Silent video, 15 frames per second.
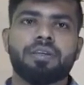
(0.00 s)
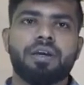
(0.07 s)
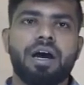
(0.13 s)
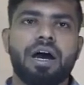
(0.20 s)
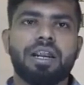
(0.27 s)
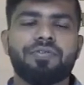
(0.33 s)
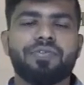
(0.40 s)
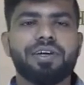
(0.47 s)

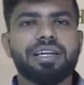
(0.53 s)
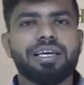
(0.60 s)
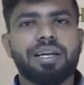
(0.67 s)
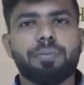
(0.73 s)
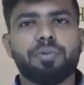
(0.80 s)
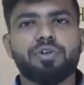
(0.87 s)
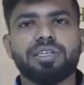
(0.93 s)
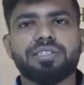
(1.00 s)
All of you clear
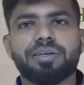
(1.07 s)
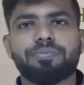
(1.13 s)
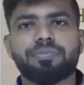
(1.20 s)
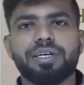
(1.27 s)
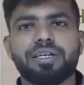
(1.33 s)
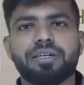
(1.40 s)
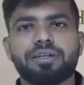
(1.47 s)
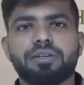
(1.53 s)
about the
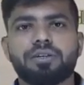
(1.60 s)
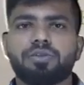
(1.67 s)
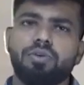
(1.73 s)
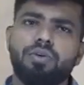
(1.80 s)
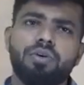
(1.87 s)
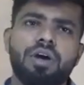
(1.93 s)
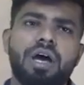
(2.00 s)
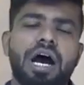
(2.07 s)
subject?
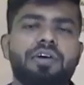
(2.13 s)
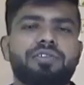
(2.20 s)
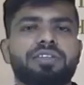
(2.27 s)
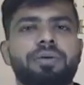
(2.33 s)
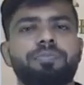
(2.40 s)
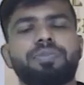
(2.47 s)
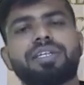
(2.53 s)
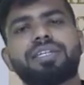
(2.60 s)
So our
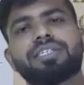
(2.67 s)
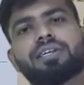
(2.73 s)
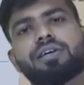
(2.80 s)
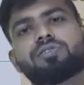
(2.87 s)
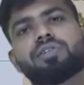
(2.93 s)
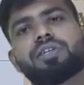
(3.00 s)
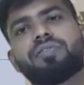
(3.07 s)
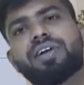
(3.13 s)
subject is
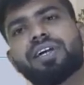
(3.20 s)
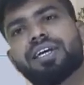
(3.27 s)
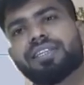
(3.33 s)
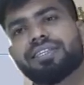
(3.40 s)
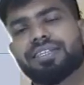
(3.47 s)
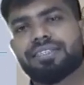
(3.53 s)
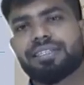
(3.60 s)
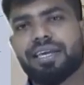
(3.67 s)
also divided
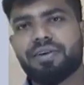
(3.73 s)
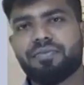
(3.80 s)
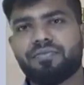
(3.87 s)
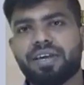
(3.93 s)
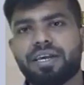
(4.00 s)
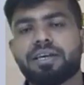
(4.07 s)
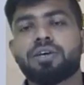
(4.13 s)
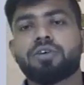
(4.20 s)
the same
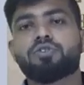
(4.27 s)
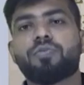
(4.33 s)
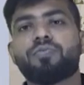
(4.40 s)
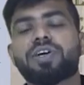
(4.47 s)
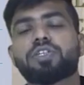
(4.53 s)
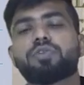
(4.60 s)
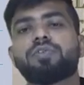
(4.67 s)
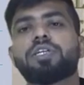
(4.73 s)
way. So
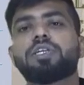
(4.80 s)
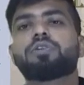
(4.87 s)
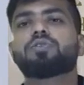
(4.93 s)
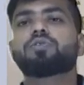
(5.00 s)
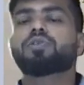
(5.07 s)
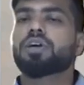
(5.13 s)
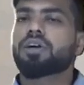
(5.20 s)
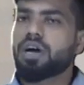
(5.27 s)
first we need to
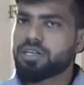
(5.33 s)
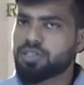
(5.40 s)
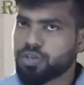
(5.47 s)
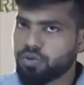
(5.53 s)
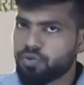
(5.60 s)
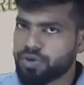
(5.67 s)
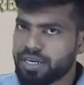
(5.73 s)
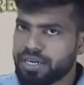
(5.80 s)
do the cost
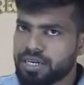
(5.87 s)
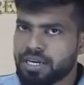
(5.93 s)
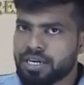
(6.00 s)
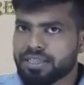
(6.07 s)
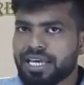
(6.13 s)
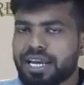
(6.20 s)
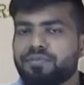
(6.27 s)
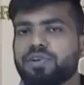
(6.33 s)
accounting,
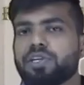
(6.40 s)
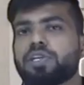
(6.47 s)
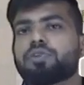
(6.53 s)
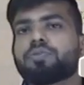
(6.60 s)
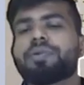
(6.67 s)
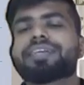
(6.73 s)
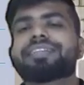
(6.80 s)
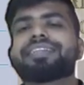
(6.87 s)
then we need to make